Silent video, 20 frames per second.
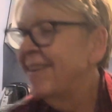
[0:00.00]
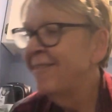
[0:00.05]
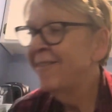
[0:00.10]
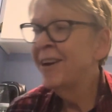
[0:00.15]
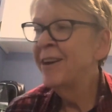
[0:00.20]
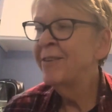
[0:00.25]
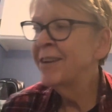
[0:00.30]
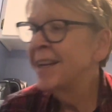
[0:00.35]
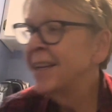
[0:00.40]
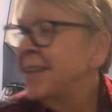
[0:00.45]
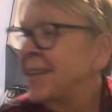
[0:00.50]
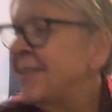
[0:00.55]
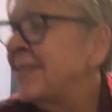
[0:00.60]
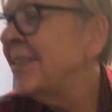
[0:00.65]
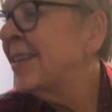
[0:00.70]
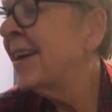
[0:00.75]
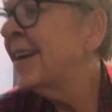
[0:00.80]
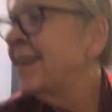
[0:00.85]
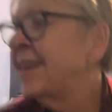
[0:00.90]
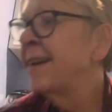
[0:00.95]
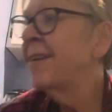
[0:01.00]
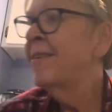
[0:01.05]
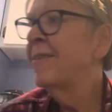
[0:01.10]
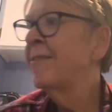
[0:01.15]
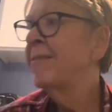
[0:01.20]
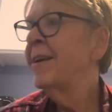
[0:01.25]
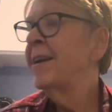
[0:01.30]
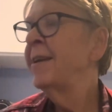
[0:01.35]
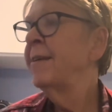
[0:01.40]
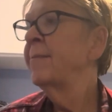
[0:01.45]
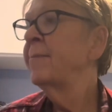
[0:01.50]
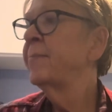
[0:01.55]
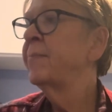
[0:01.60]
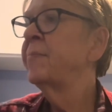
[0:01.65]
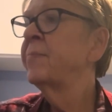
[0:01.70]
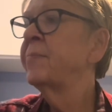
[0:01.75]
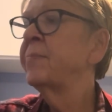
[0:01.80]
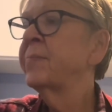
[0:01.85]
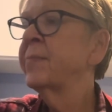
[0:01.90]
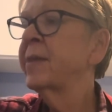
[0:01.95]
Why would I do that now, right?
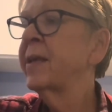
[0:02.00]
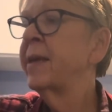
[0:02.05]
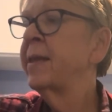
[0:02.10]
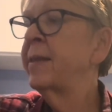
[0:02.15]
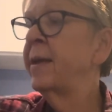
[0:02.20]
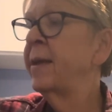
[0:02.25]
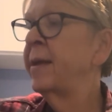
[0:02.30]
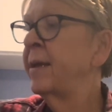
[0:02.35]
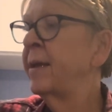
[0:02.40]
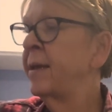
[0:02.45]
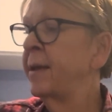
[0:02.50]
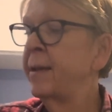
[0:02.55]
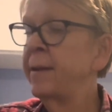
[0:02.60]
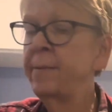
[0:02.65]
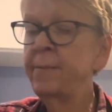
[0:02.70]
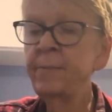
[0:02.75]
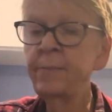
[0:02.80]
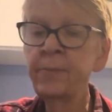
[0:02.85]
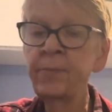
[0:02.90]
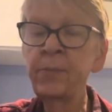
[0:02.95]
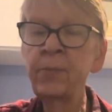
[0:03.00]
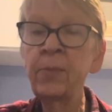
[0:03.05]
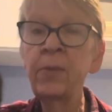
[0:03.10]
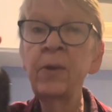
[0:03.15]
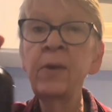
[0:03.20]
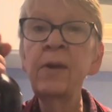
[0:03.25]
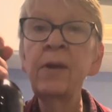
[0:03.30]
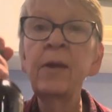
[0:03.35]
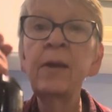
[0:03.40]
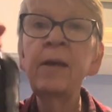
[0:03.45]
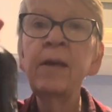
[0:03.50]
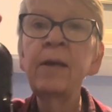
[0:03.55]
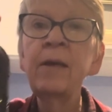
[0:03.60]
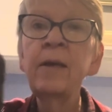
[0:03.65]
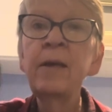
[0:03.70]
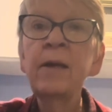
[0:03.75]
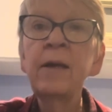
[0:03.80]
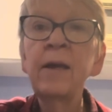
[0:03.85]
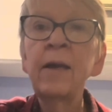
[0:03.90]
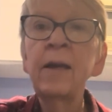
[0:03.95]
And then,
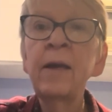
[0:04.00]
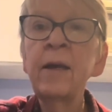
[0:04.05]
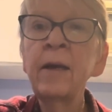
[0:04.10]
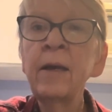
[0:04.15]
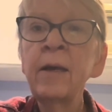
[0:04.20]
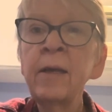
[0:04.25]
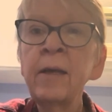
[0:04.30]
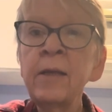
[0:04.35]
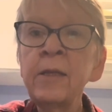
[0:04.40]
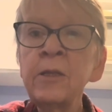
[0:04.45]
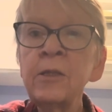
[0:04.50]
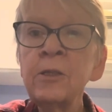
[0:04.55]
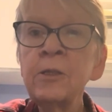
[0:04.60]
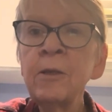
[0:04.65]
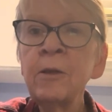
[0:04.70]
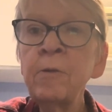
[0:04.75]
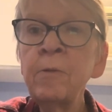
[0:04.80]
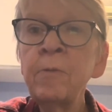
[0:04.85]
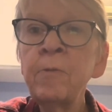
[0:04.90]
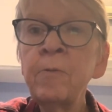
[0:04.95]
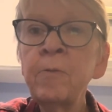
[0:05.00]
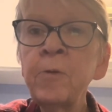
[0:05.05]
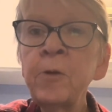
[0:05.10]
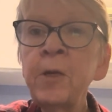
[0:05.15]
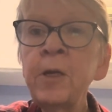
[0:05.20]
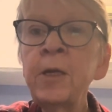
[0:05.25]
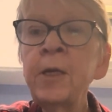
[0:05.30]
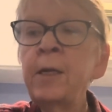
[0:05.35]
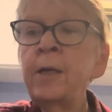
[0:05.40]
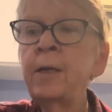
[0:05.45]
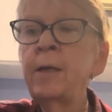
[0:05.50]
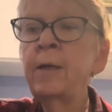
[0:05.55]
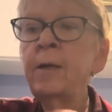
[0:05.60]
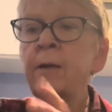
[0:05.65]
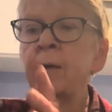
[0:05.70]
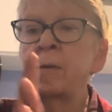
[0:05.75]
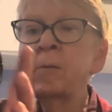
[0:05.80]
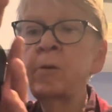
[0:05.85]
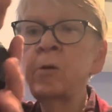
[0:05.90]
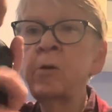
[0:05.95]
this is gluten-free.
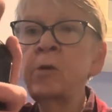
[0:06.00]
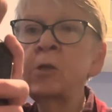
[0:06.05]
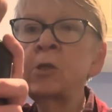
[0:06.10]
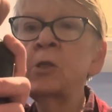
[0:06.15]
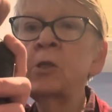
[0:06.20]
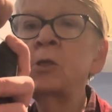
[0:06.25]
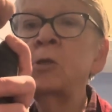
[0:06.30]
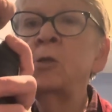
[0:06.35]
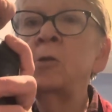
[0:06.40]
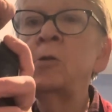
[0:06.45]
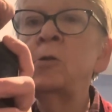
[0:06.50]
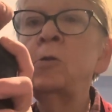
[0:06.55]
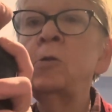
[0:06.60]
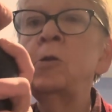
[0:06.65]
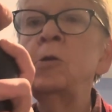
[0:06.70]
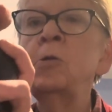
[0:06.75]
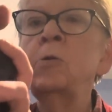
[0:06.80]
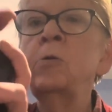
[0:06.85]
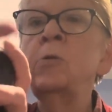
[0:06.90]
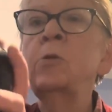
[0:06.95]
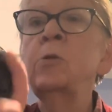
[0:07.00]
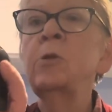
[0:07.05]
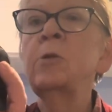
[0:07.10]
I'm going to use